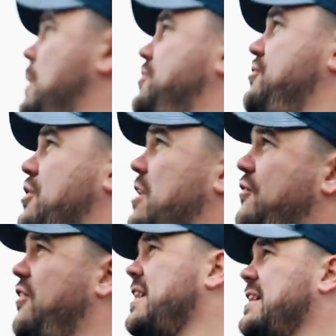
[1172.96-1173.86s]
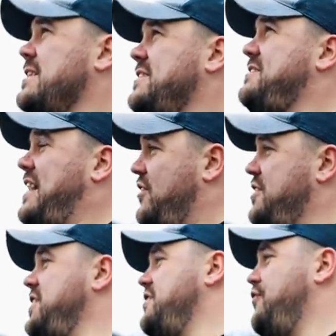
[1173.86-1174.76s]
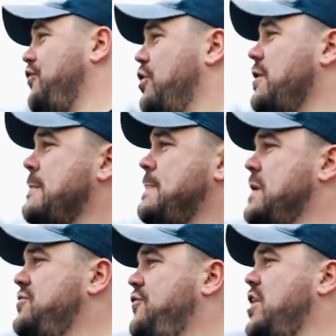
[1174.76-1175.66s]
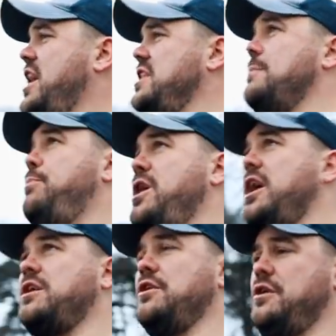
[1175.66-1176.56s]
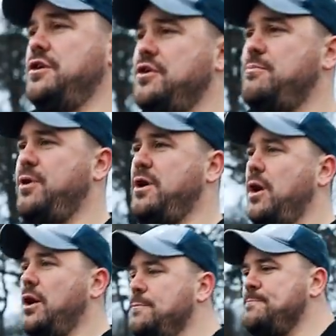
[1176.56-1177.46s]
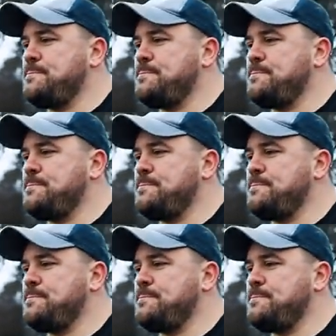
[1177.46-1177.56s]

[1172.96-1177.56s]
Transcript: up to sort of 17 foot. So if you're hitting the break, you're doing pretty well.